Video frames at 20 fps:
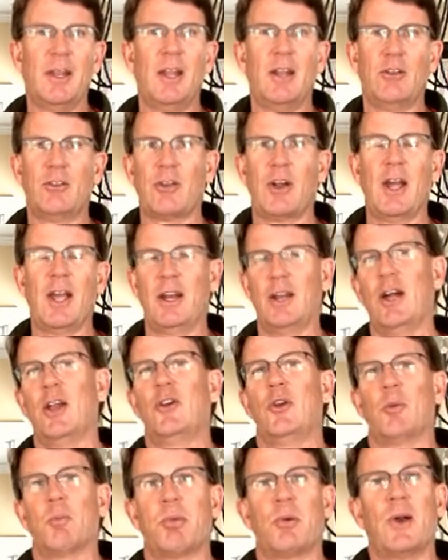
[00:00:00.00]
and try and
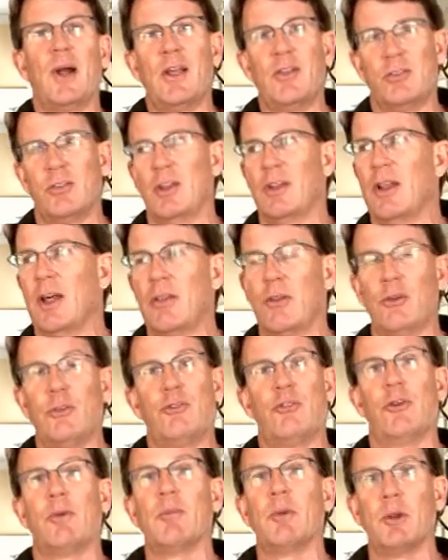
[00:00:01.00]
underprice another
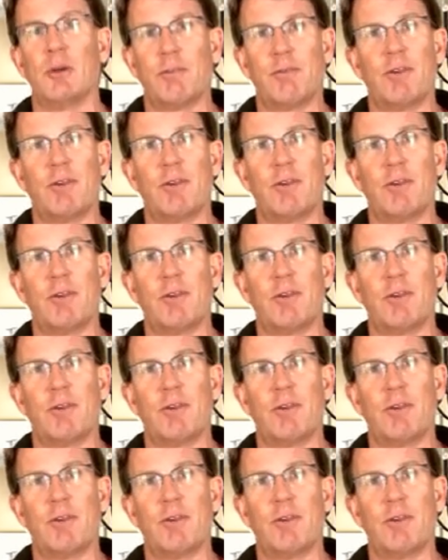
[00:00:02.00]
similar